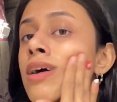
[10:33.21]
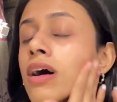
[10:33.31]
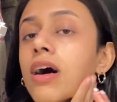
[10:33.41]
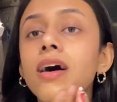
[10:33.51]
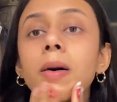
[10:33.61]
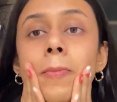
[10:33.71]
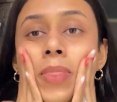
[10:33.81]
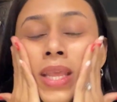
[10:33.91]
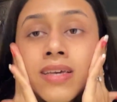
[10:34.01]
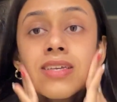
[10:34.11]
So
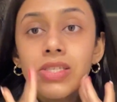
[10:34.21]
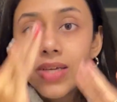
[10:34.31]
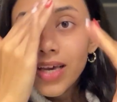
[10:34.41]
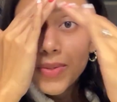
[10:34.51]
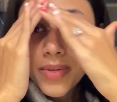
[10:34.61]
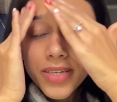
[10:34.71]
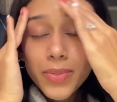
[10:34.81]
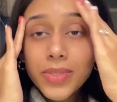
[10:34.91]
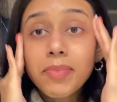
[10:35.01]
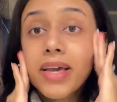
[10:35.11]
yeah, you can
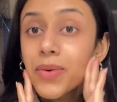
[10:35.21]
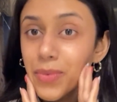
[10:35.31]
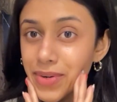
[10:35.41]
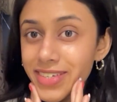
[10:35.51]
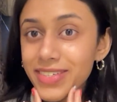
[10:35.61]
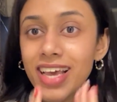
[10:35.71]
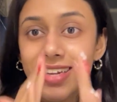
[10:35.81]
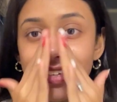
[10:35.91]
use my code to get a